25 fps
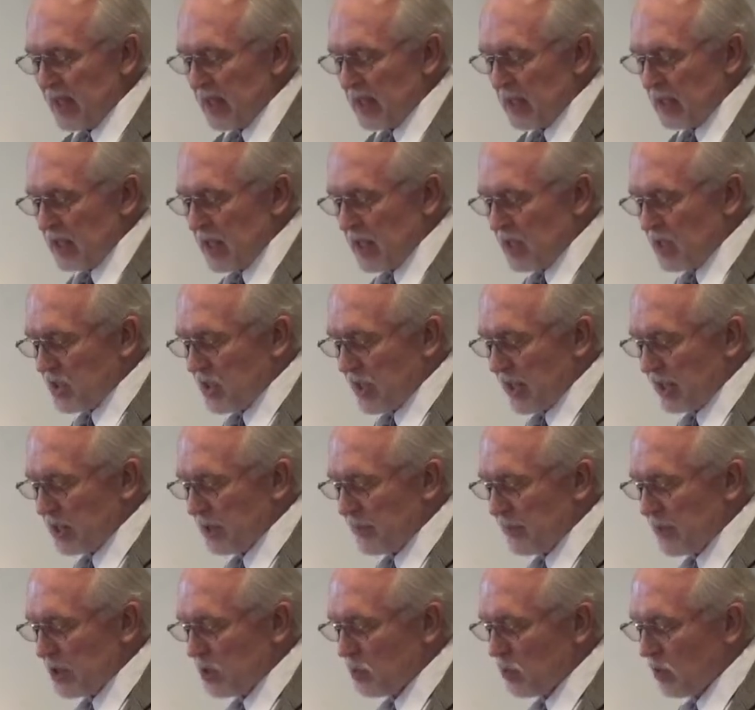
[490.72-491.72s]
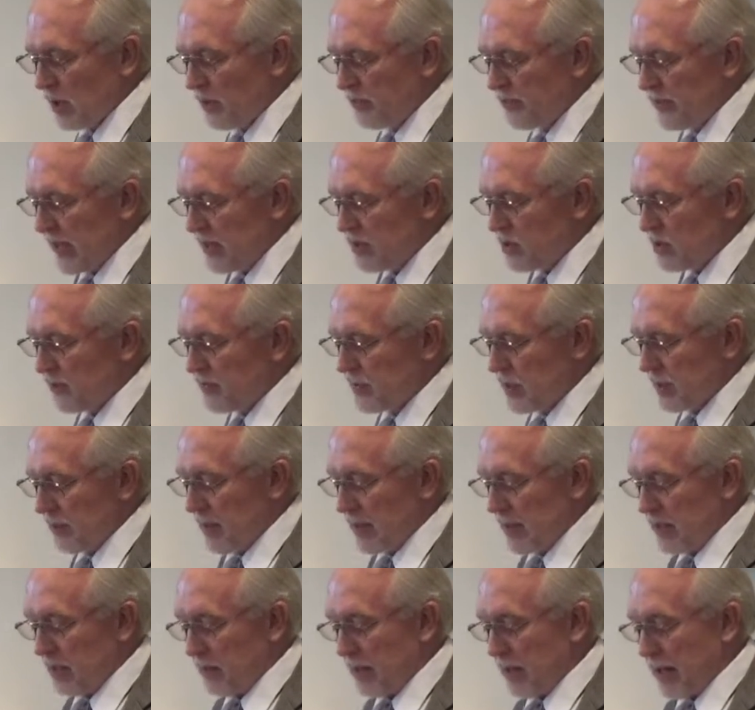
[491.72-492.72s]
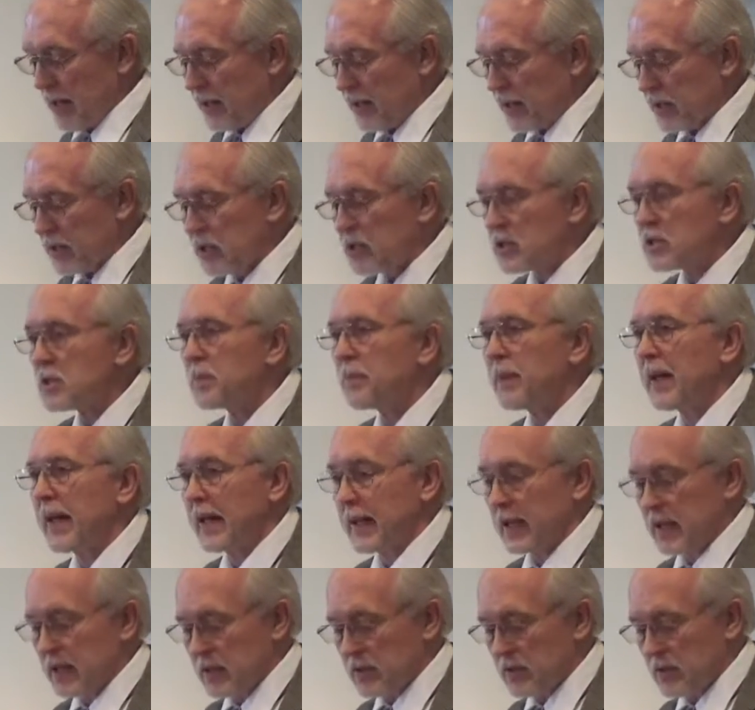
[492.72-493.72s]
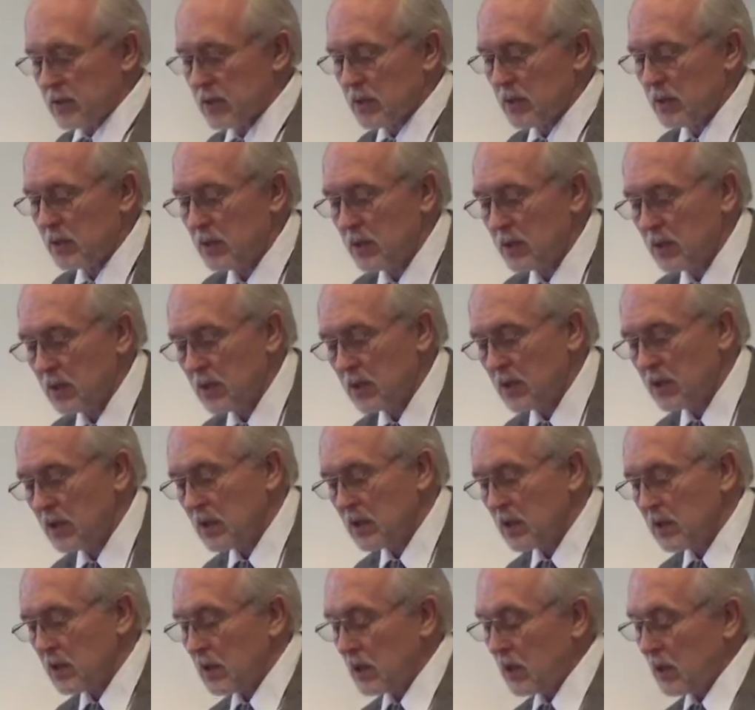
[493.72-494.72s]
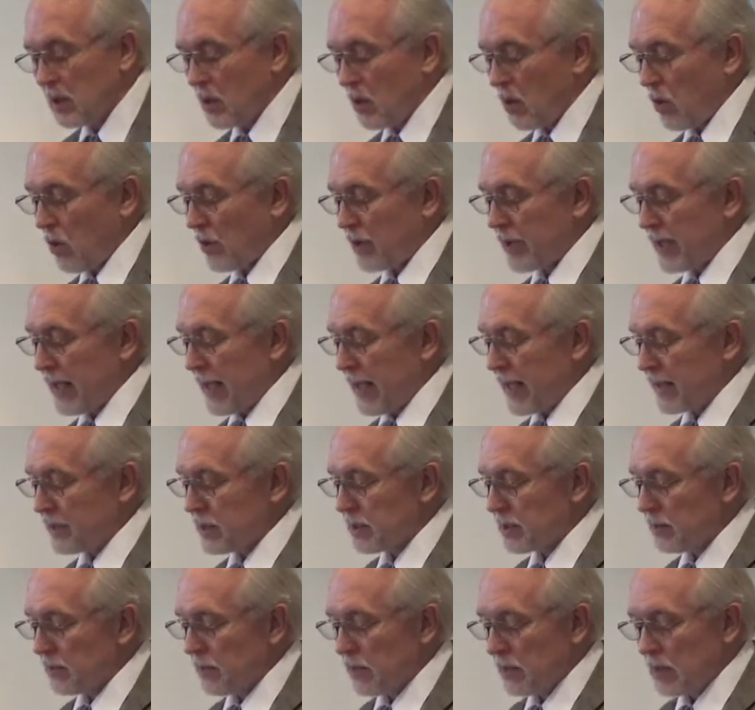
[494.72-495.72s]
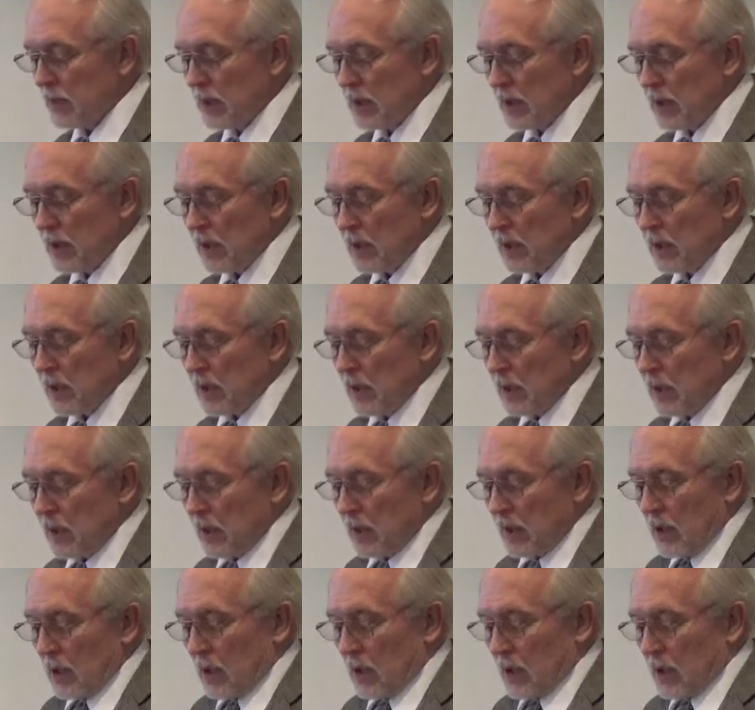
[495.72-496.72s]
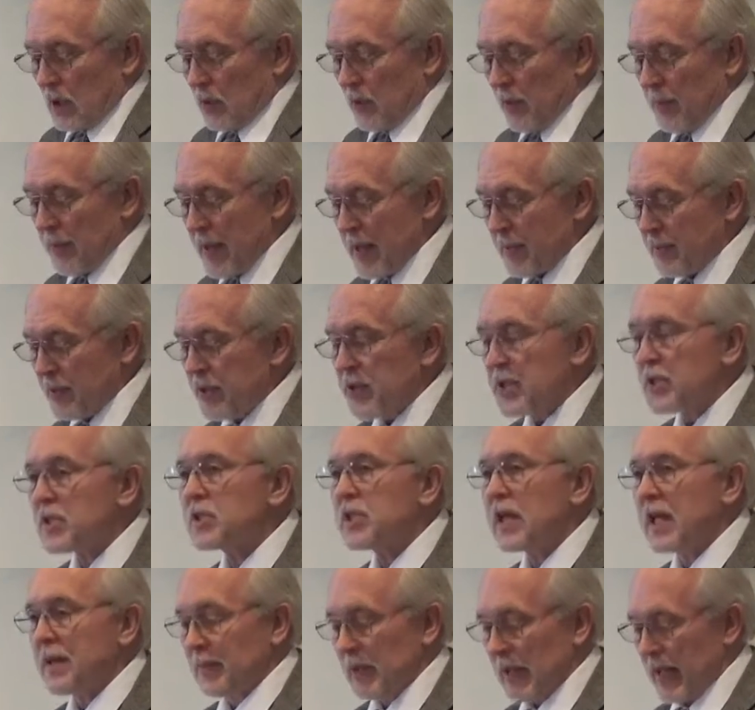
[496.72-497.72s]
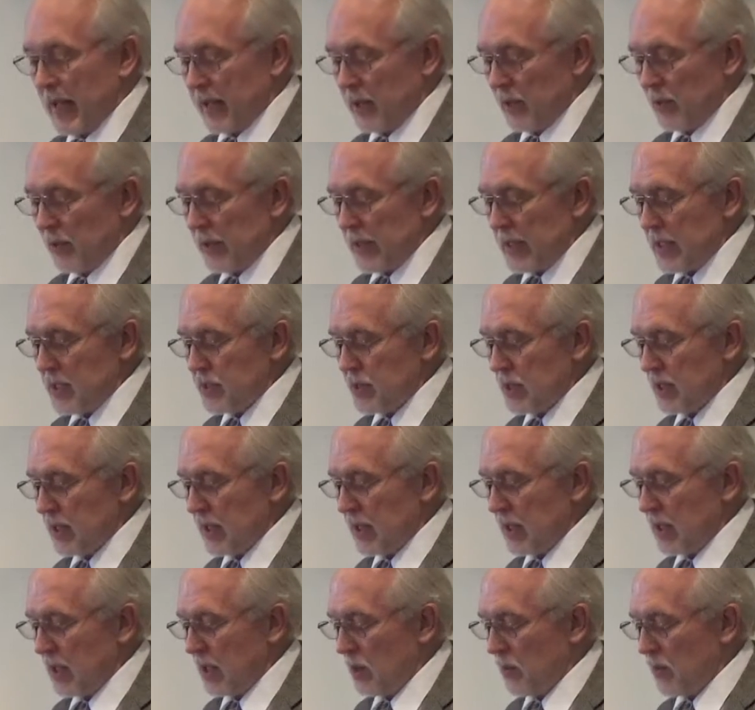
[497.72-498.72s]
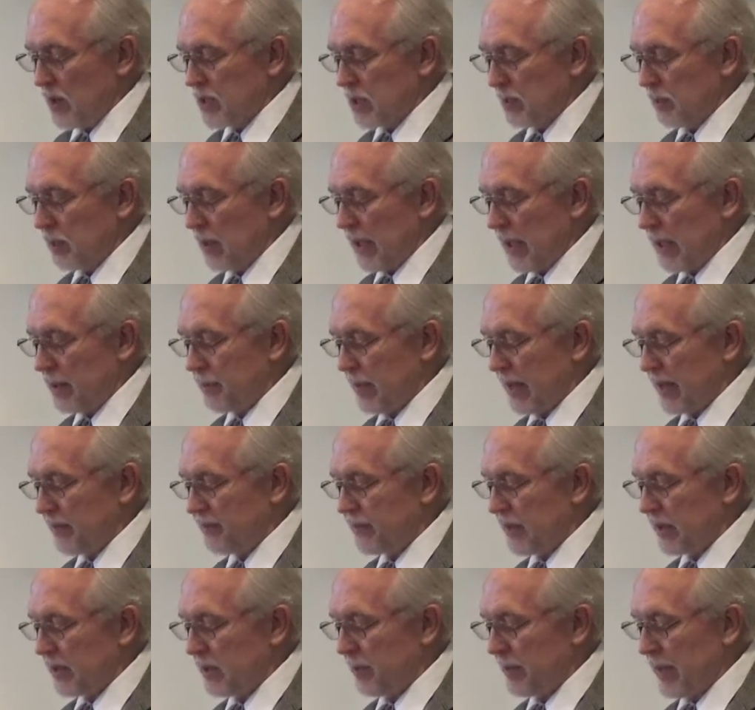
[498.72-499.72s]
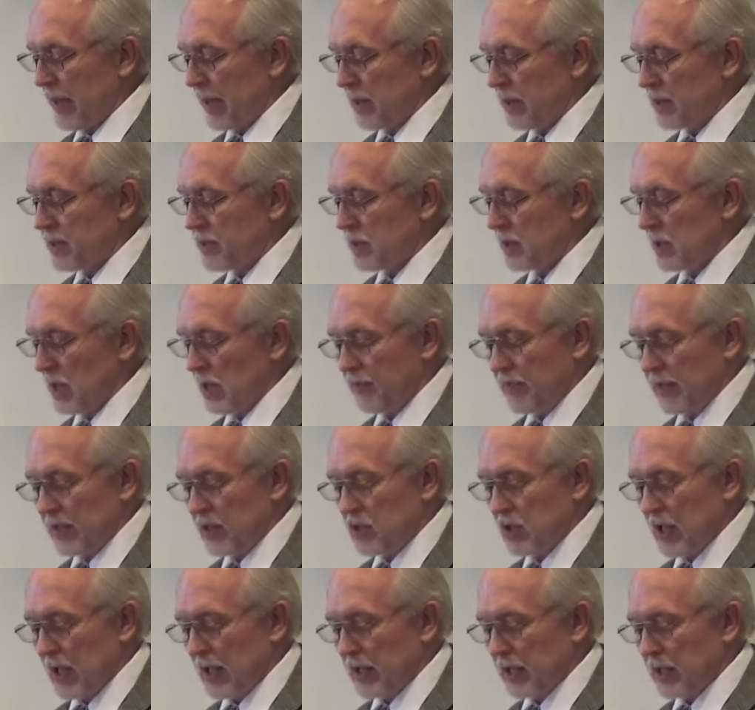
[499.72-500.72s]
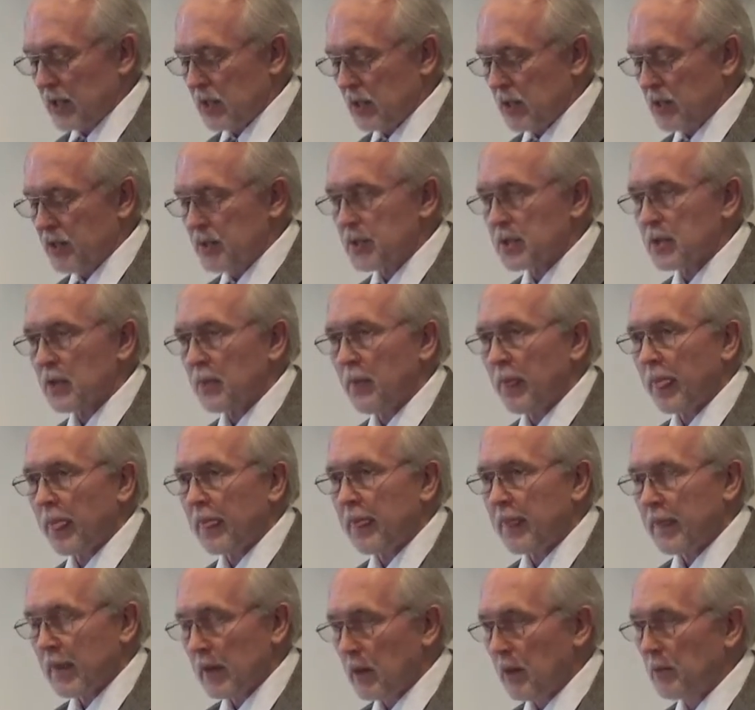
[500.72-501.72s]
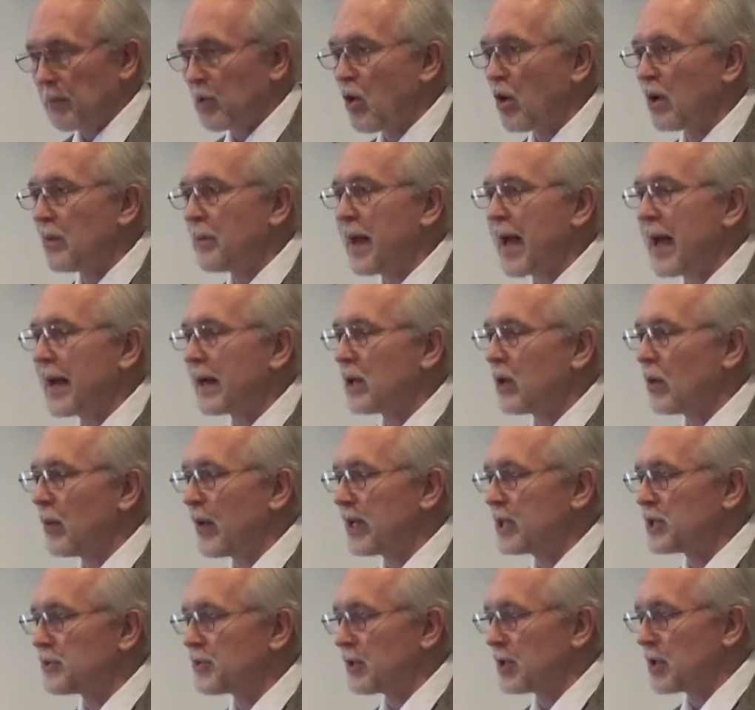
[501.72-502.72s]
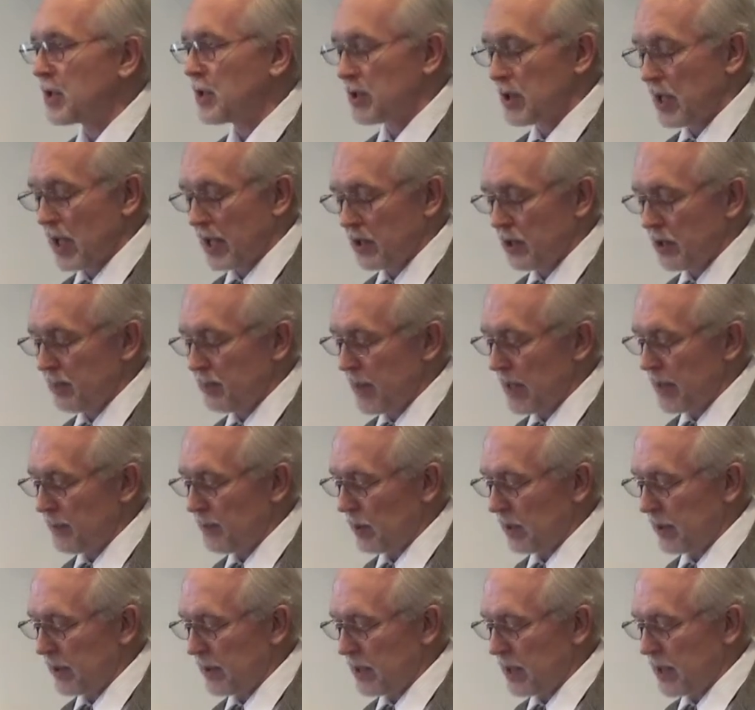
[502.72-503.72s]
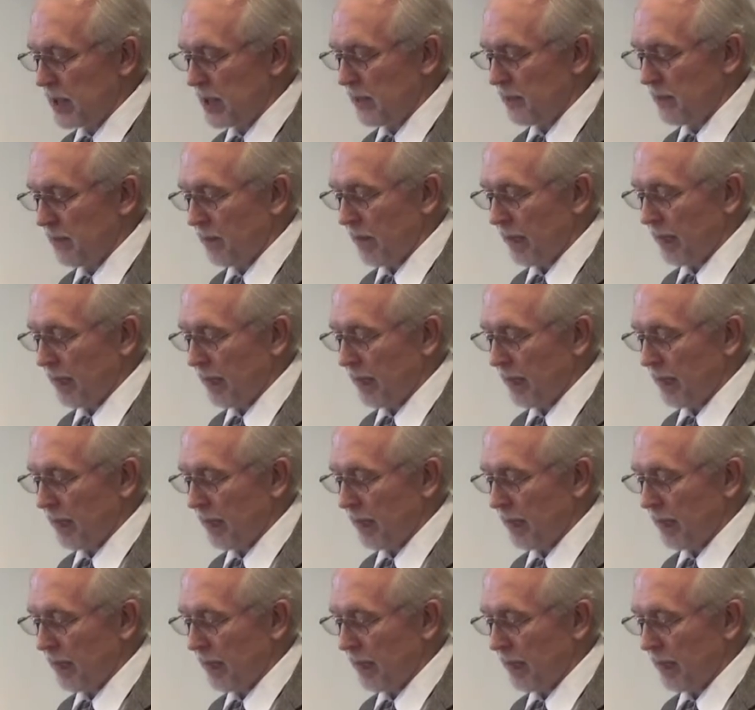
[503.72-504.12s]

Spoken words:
These sentiments were offensive to many Americans, pagans or not. Remember, the same line of reasoning was applied by fundamentalists and evangelicals, I'm going back a ways for you younger people in here,